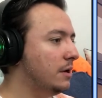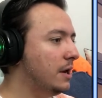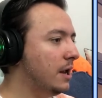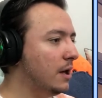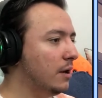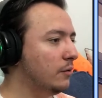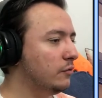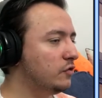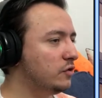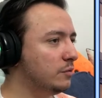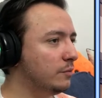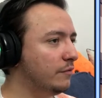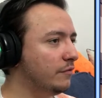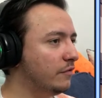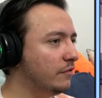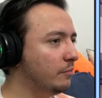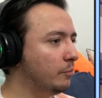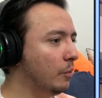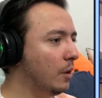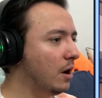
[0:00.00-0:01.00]
No, she
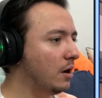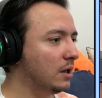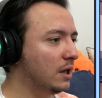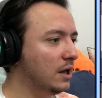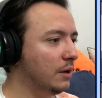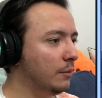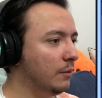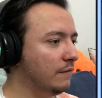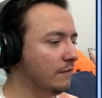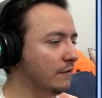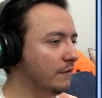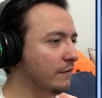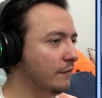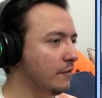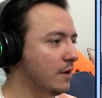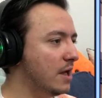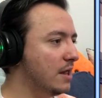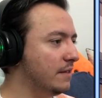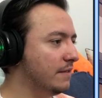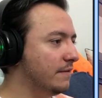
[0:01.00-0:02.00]
was just walking with her
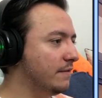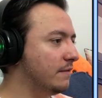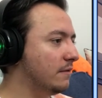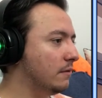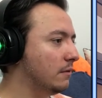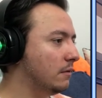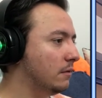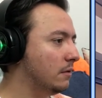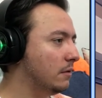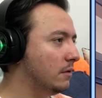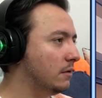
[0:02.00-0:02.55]
friends.